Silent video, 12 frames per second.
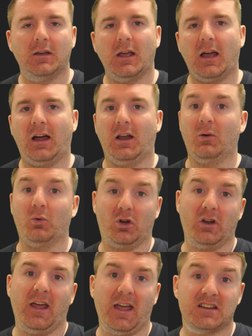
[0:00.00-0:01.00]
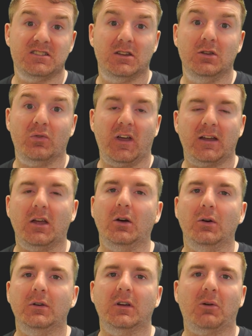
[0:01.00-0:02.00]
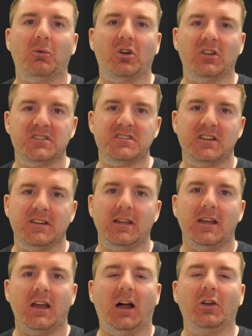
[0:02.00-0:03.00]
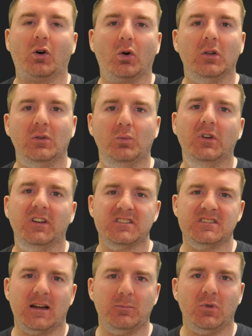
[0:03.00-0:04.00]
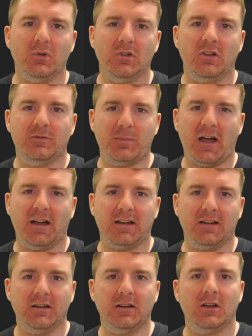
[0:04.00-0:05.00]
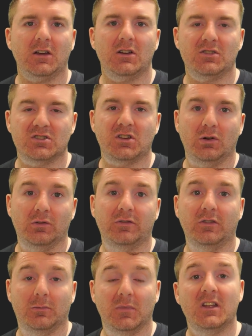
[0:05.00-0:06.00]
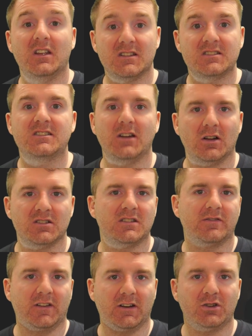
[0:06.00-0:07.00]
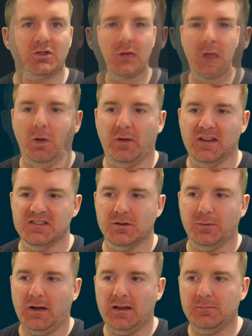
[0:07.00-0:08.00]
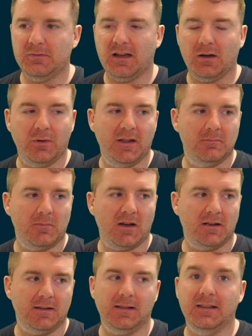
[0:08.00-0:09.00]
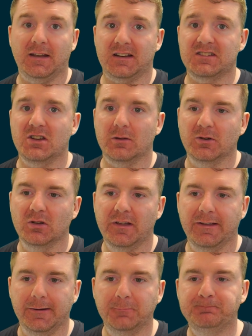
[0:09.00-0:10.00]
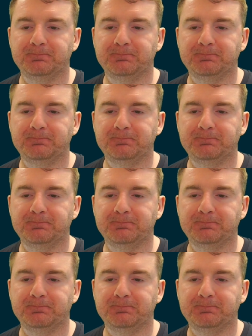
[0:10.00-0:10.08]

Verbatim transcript: and then we're going to execute that code and we're going to see an all-in-one example of Packer just going from start to finish. Okay, so I'm now in my Linux terminal here